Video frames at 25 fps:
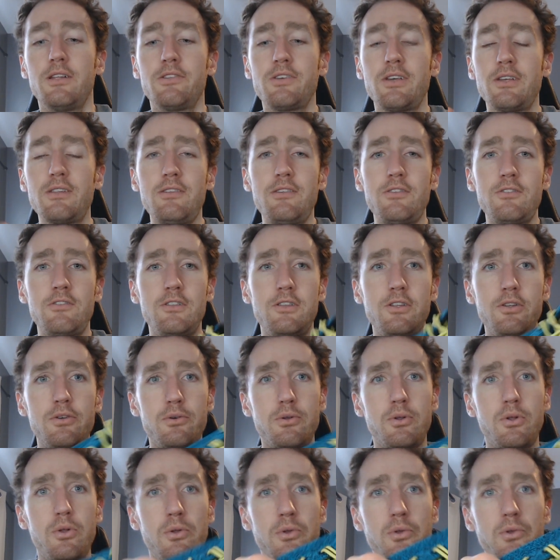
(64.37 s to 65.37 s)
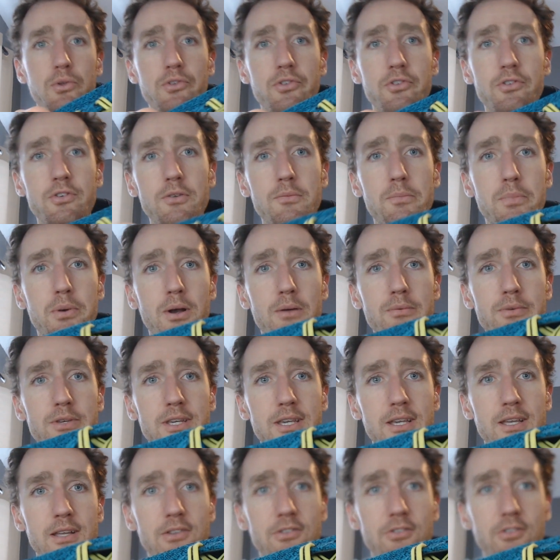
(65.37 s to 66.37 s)
these little holes, and you probably
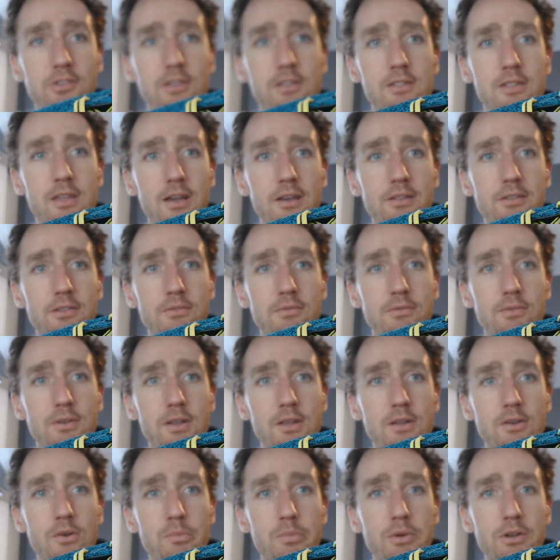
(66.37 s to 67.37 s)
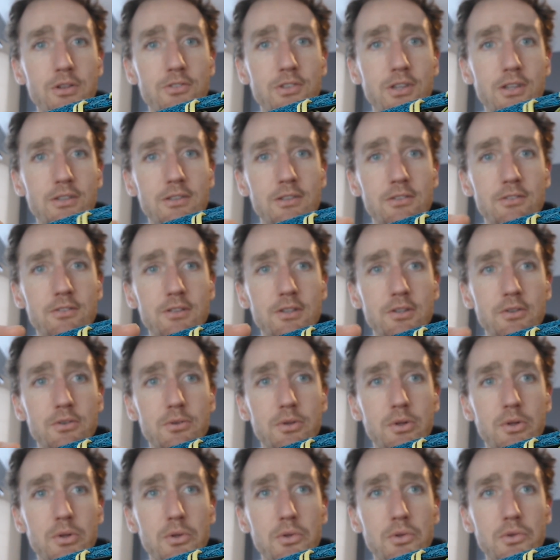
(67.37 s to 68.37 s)
can't see that in the video, but it's got these little
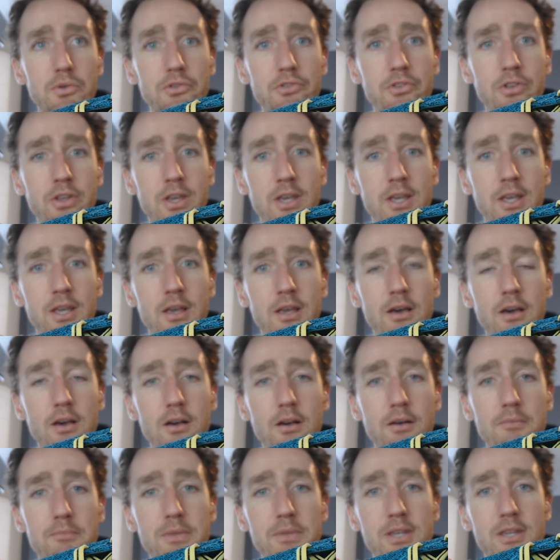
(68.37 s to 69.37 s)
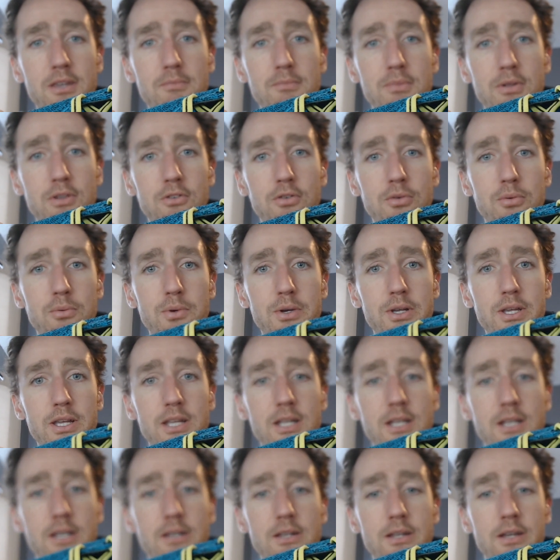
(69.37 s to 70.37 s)
holes in
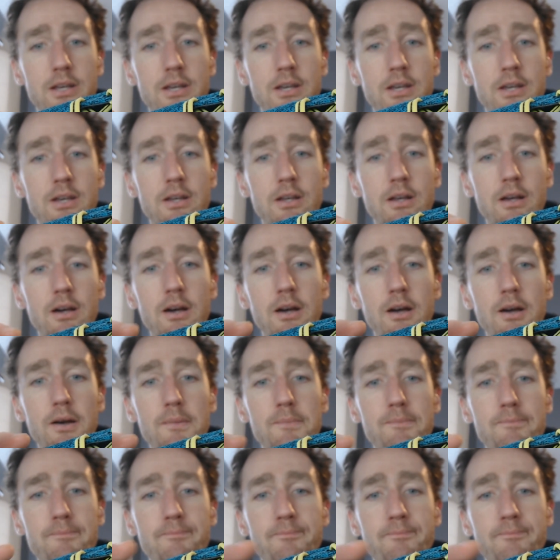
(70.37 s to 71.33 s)
between going